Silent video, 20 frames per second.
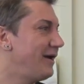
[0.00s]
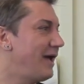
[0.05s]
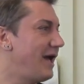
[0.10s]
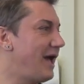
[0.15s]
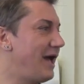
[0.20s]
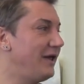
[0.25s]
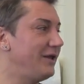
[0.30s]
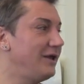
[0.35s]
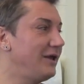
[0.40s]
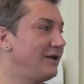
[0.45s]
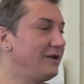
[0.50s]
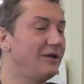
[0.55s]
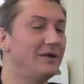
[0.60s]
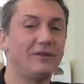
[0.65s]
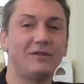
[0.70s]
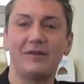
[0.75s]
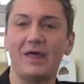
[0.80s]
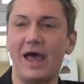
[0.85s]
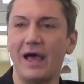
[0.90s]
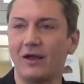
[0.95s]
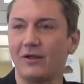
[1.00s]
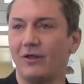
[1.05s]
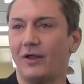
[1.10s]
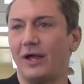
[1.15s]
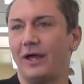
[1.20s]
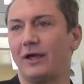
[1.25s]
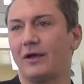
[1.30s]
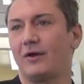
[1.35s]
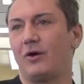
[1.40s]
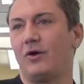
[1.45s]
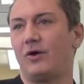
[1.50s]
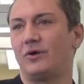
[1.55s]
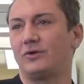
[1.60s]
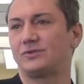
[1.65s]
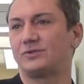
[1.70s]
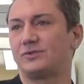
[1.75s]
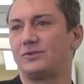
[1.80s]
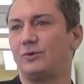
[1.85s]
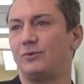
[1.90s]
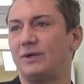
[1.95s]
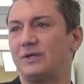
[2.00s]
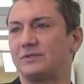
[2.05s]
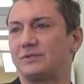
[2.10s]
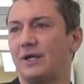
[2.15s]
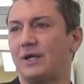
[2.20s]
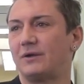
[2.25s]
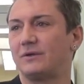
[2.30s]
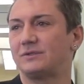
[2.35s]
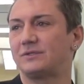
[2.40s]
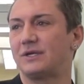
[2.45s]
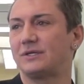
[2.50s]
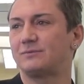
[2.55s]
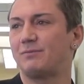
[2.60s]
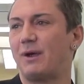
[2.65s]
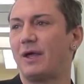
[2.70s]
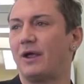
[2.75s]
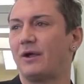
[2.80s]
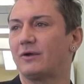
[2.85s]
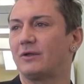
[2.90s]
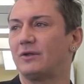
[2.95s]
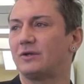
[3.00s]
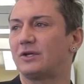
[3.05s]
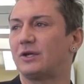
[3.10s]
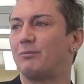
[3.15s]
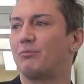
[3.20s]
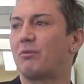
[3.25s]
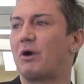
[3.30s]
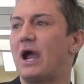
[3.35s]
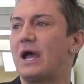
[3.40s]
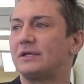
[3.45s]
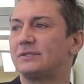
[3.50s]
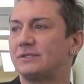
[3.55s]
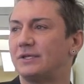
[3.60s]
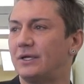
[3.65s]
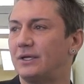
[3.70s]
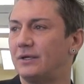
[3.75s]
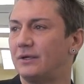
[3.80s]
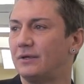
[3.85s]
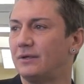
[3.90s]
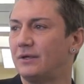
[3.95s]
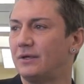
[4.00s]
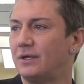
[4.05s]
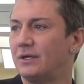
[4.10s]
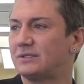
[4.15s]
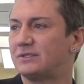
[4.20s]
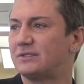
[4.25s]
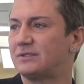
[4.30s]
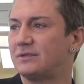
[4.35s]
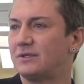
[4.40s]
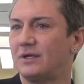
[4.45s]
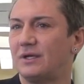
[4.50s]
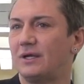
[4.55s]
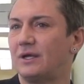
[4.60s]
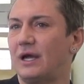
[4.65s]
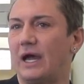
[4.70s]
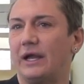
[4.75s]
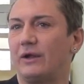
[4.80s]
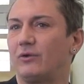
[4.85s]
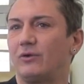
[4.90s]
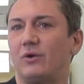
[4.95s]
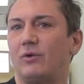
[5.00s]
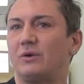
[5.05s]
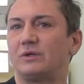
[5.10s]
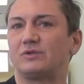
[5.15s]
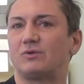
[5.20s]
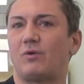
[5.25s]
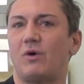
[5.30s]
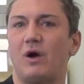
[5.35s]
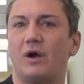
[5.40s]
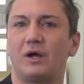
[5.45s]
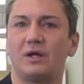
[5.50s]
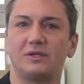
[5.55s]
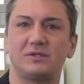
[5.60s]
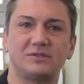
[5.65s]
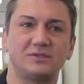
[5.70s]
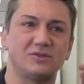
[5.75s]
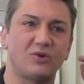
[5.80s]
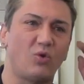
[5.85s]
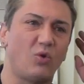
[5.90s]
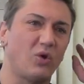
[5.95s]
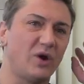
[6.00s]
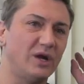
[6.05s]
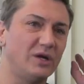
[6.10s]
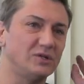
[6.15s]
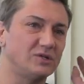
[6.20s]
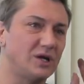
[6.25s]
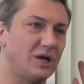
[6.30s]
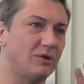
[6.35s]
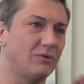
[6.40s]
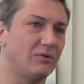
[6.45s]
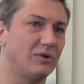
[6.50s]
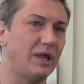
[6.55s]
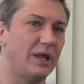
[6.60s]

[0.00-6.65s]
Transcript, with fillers: And then that client calls 2 weeks later and says, my hair looking brassy. I don't know what's wrong. It's orange. I don't